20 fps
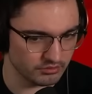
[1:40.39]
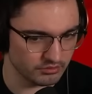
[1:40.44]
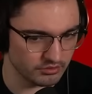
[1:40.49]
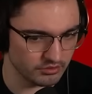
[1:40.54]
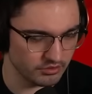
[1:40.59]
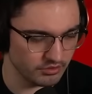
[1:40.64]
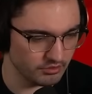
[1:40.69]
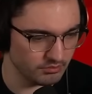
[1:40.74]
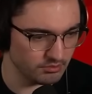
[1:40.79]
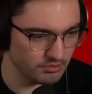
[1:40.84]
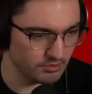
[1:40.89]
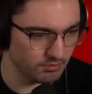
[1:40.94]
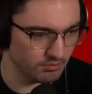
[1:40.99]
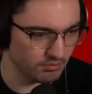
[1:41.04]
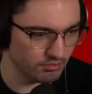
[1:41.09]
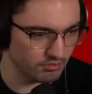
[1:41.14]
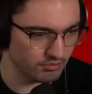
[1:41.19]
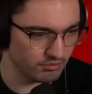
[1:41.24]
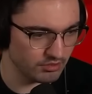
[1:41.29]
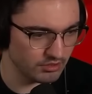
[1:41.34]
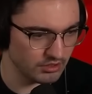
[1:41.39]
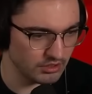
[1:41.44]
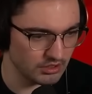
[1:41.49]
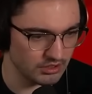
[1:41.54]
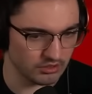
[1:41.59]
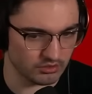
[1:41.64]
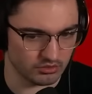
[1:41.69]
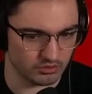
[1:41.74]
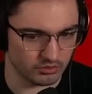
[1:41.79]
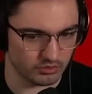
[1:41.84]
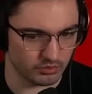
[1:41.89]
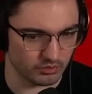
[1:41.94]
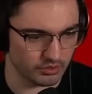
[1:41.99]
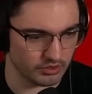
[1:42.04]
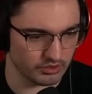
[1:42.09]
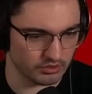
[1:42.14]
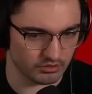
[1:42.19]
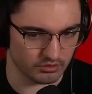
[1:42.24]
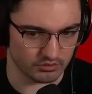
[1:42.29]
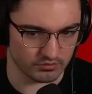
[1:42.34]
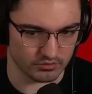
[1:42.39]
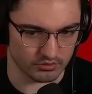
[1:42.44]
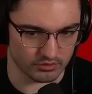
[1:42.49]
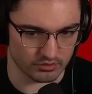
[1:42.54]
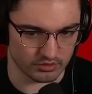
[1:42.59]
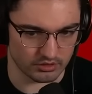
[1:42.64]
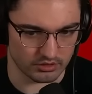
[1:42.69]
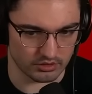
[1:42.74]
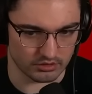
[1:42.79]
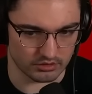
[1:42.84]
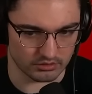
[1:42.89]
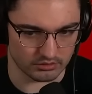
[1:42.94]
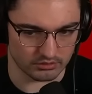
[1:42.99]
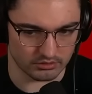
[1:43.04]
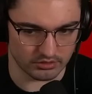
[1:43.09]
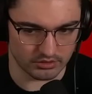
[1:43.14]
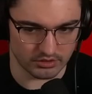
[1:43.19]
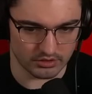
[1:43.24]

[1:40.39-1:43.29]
could be pretty quick overall.